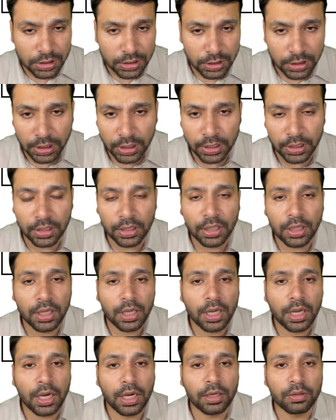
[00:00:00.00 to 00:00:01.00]
need,
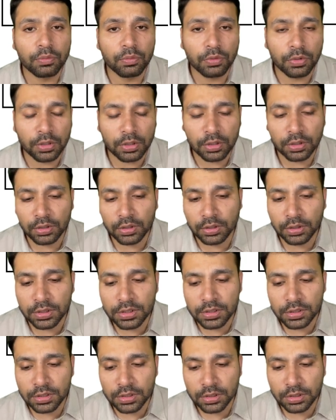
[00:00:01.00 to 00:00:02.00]
and what
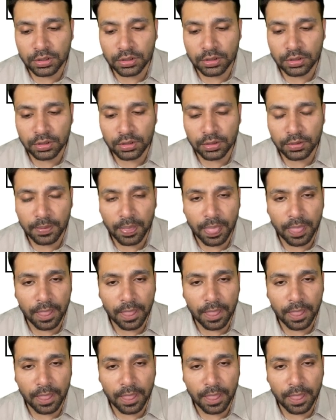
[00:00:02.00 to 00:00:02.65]
is the